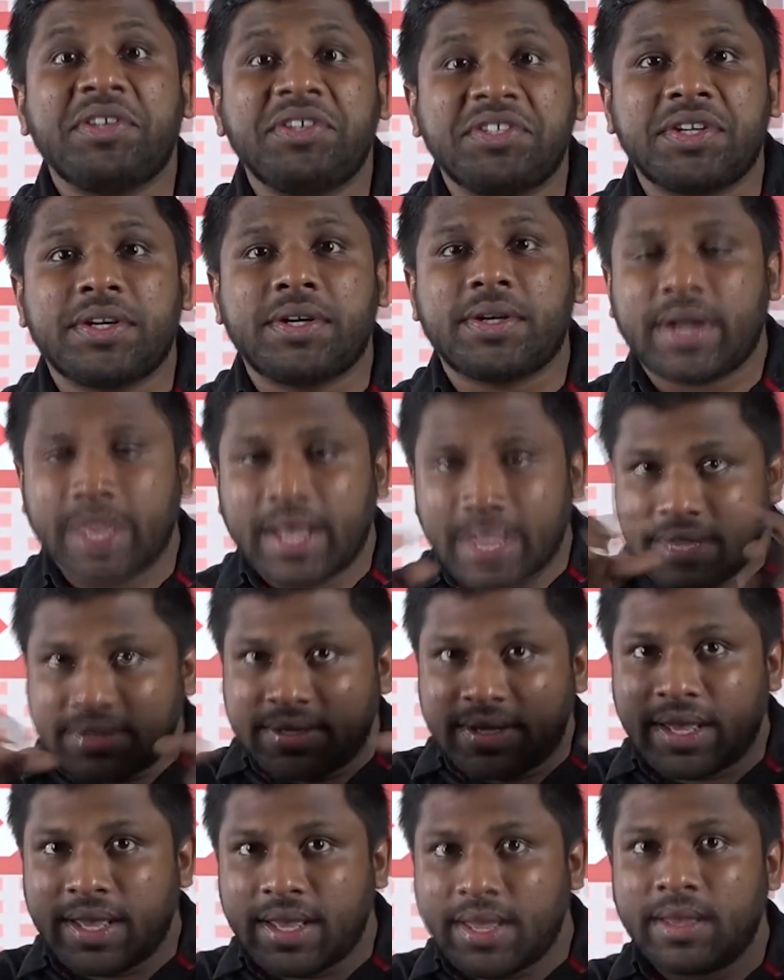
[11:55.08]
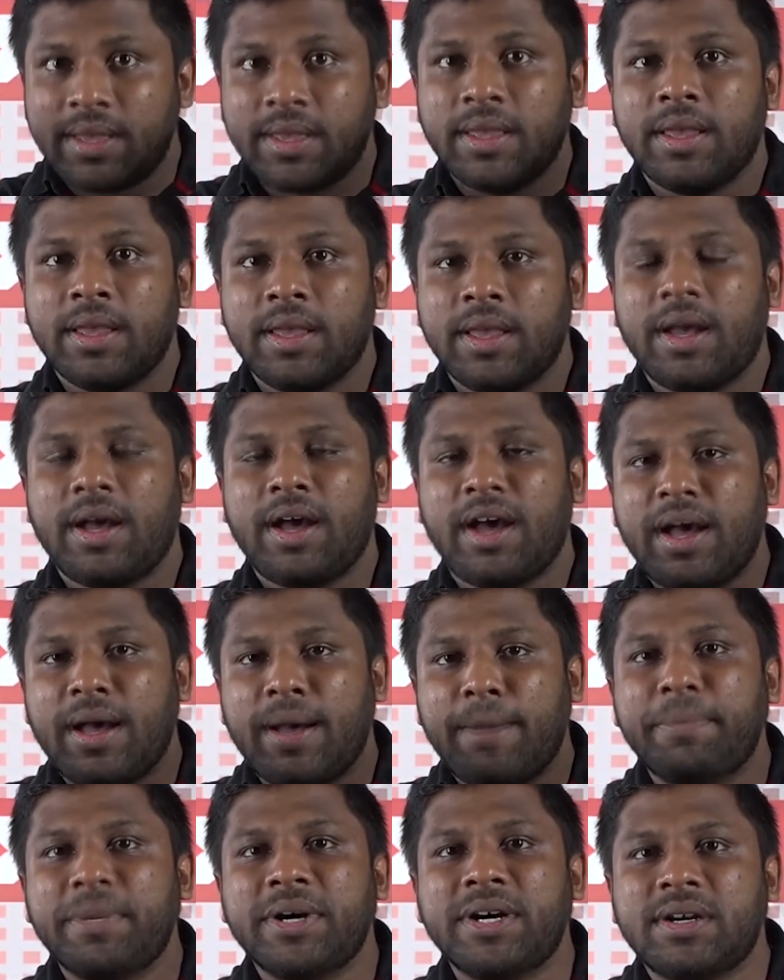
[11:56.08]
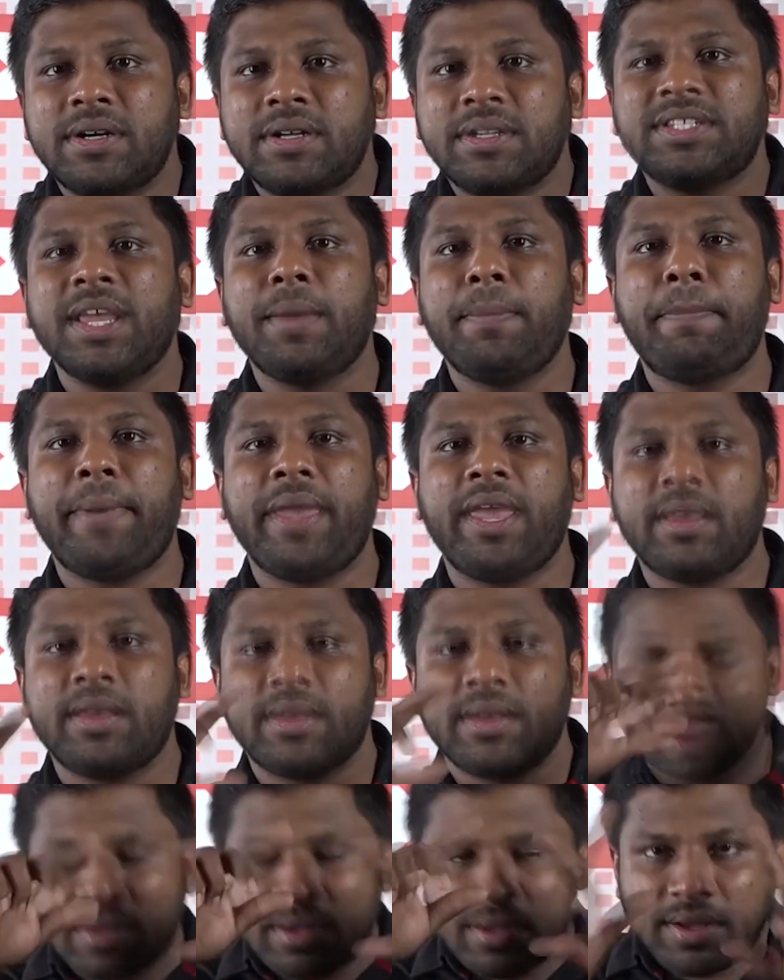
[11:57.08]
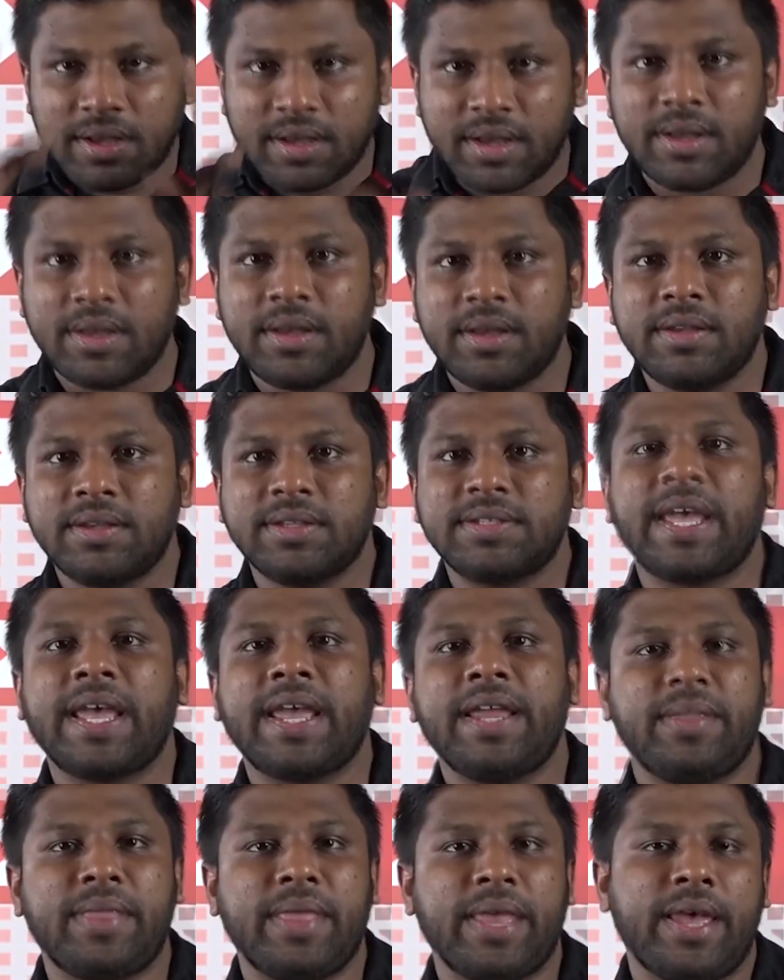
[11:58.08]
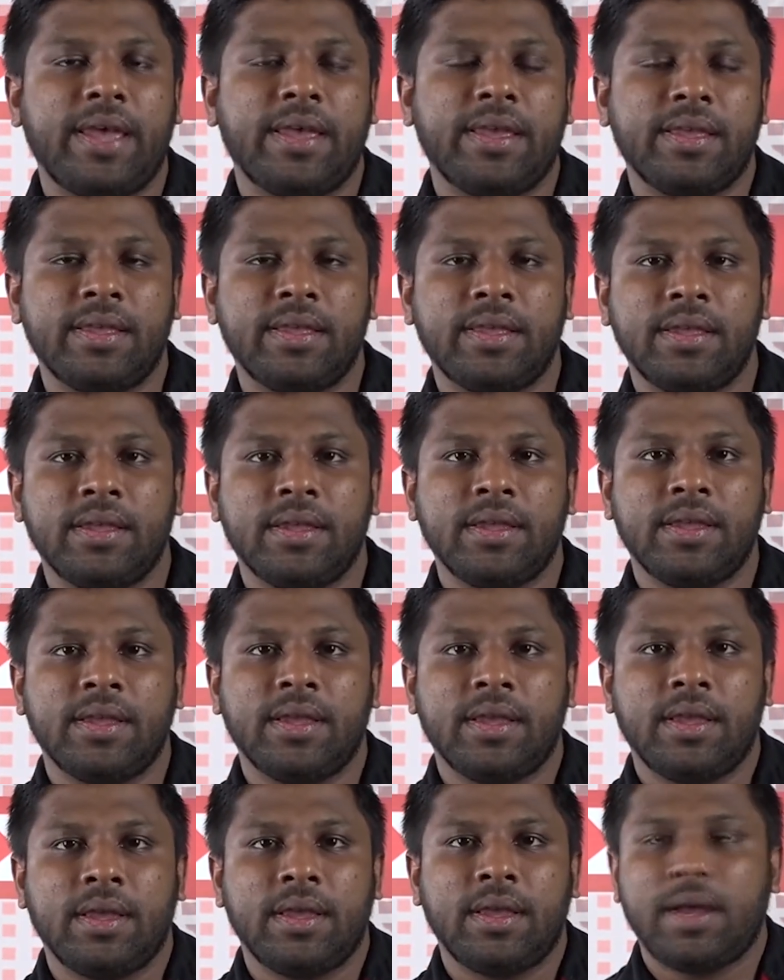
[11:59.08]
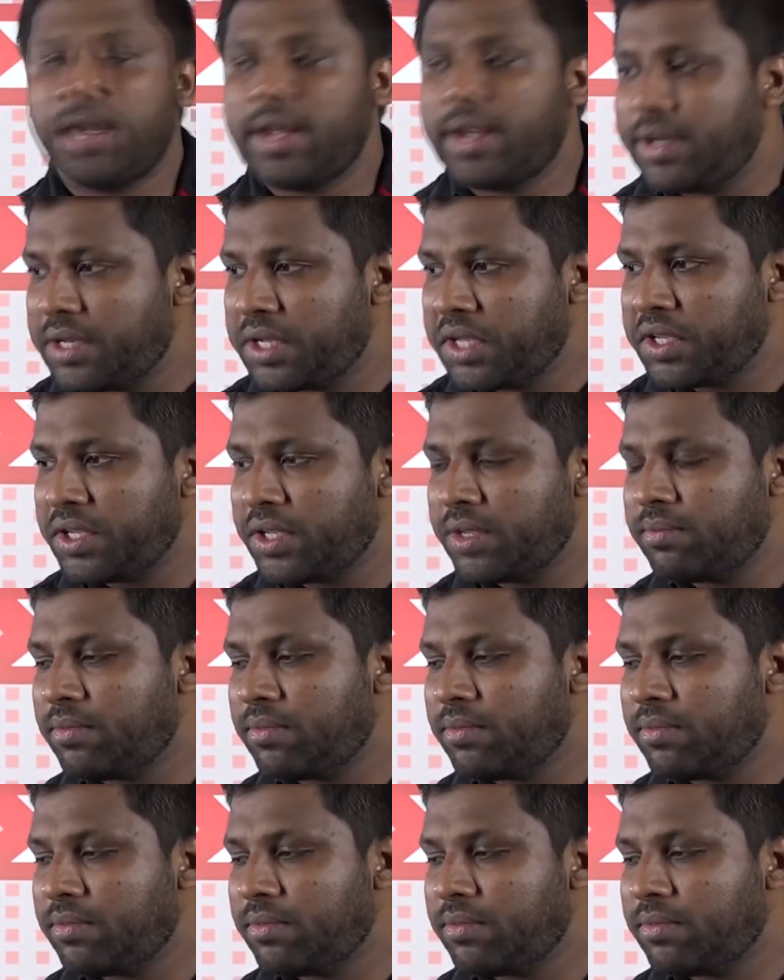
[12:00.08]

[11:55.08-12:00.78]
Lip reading: Twitter has a bird chirping sign there. And